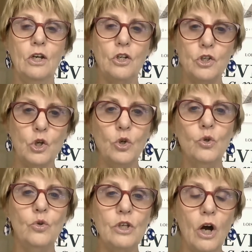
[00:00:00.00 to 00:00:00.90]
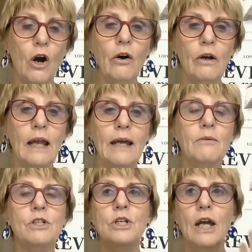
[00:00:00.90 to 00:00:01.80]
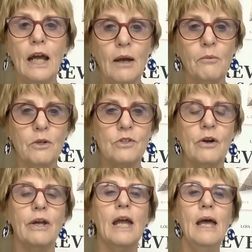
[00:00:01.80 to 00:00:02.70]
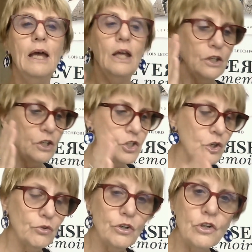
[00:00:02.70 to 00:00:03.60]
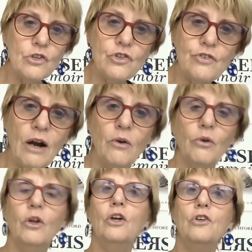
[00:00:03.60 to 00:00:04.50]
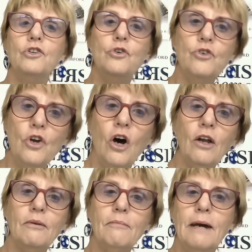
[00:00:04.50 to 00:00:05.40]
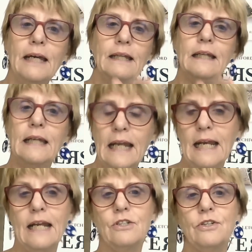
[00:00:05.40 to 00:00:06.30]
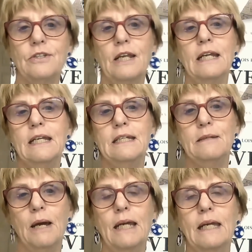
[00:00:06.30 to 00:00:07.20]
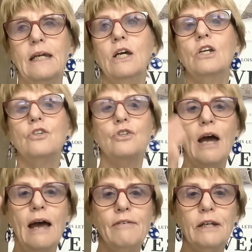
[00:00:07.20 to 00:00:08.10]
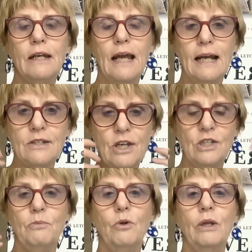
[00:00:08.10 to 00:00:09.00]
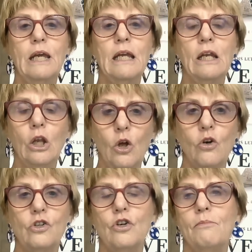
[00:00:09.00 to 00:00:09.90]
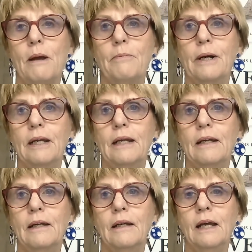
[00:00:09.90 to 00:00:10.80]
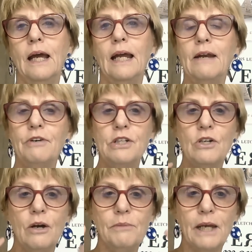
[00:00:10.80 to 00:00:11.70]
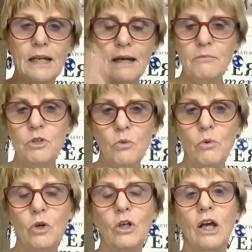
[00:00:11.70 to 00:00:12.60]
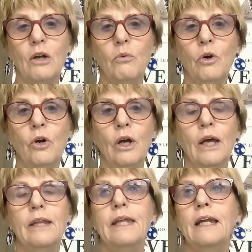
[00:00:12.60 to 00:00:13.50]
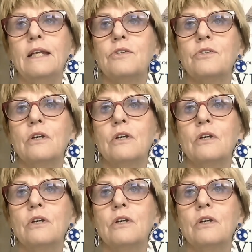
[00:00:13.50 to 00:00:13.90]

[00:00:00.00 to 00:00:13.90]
to the oral language and what's going. The children who struggle do not make the connections they need to make to have it accessible in long-term memory. And every time they come to a word like were, then it's